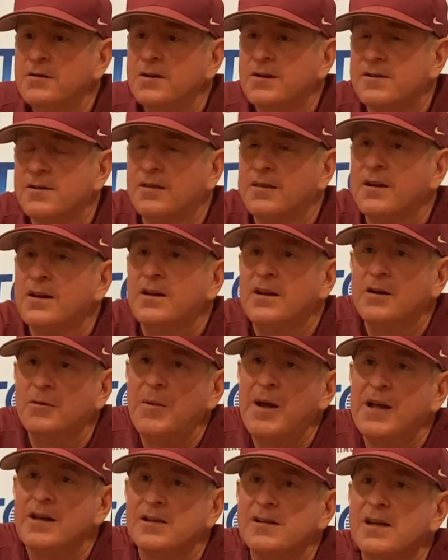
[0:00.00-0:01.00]
It's a
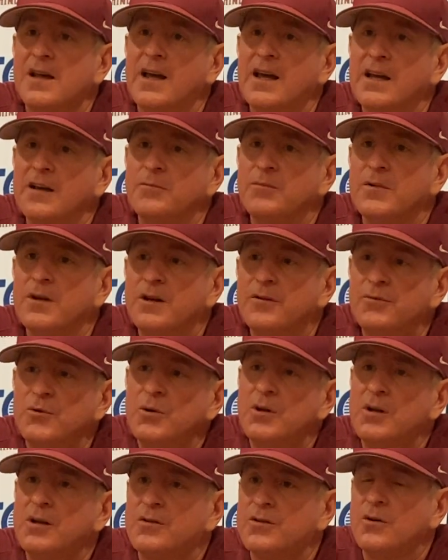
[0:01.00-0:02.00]
thinking man's game. And if
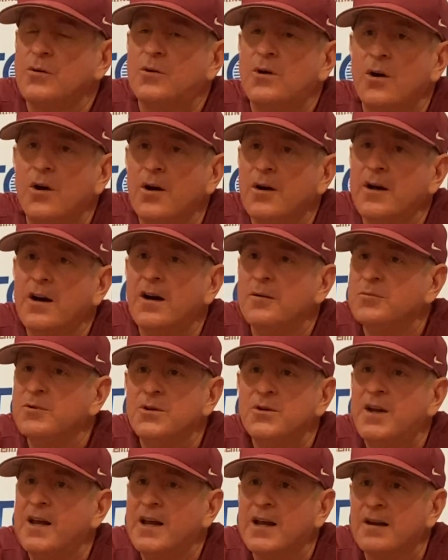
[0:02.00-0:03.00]
you get so caught up
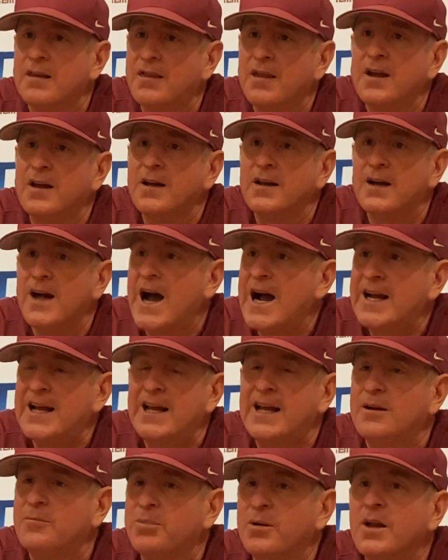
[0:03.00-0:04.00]
and you can't think, I
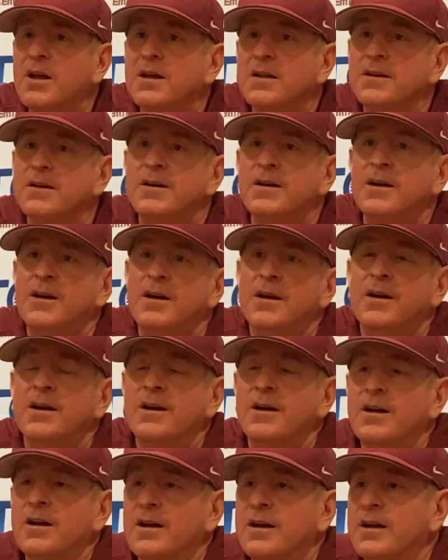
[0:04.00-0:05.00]
can't play
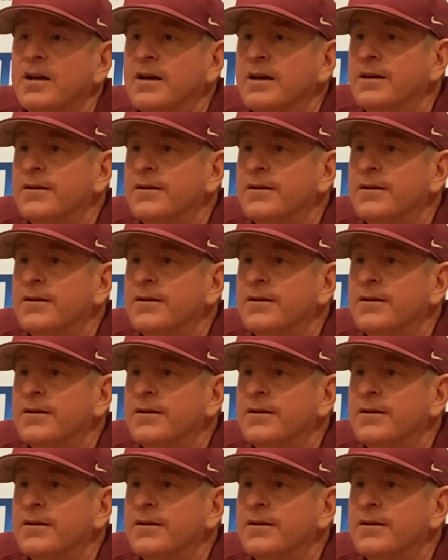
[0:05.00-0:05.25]
you.